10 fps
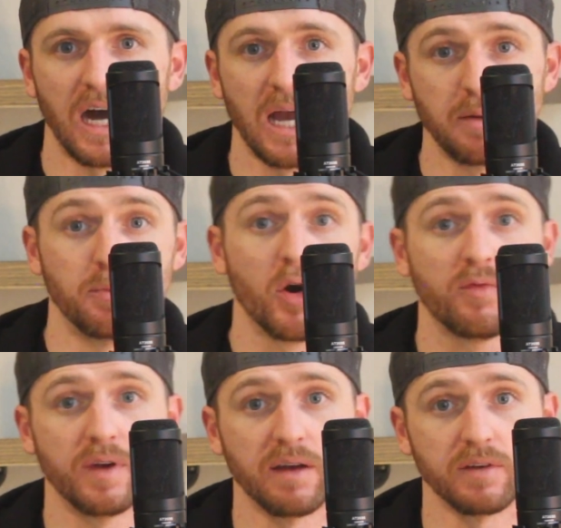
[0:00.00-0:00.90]

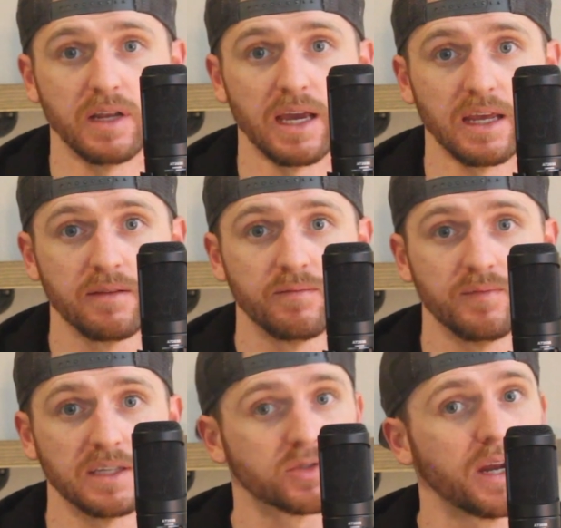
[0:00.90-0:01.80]
ibuprofen every day,
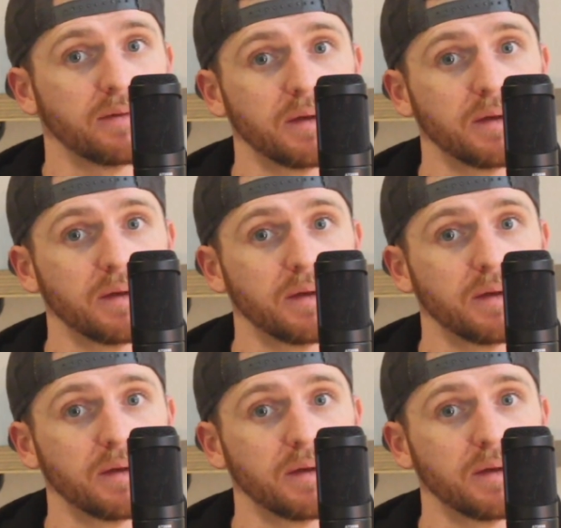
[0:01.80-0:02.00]
that's great.